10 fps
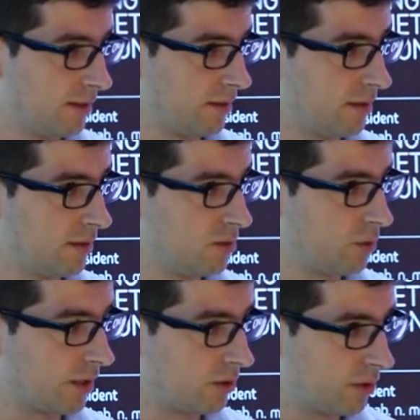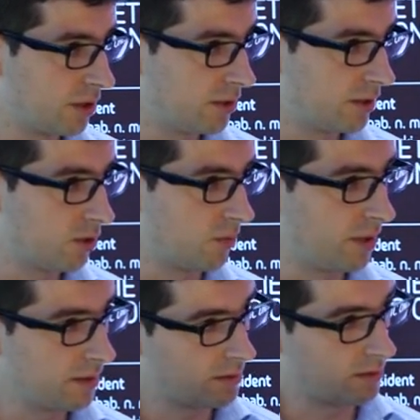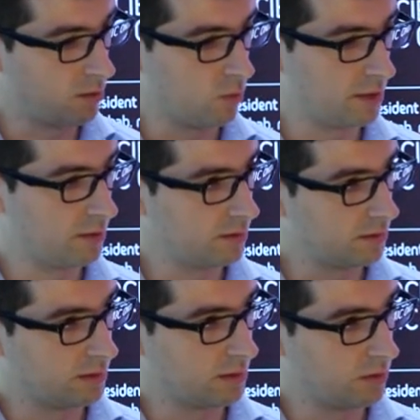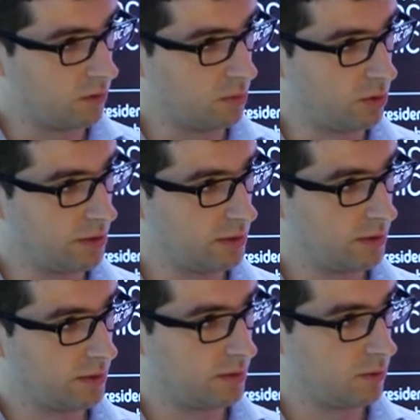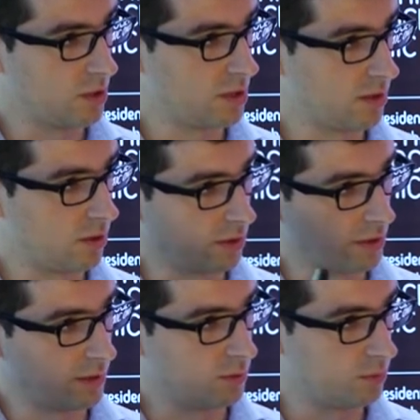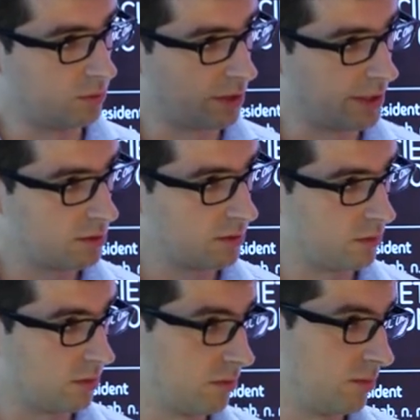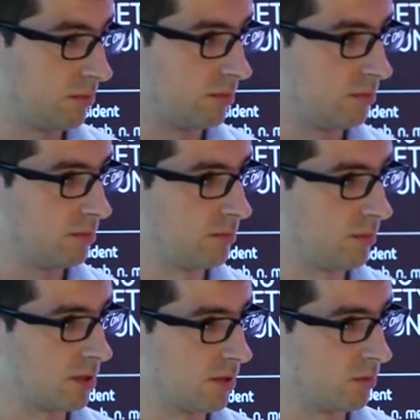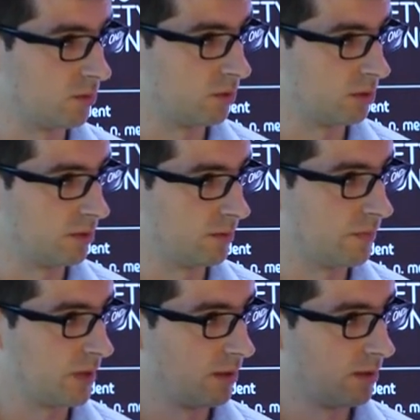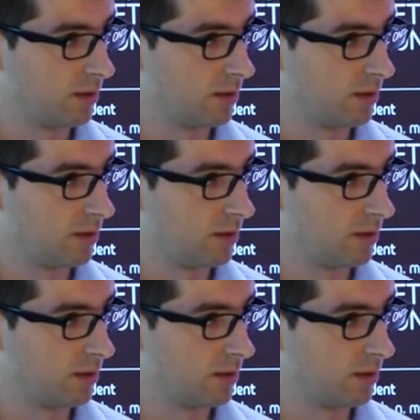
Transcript: then uh, you can coherently combine the one component, which is along the head-to-foot direction for maximum uh, uh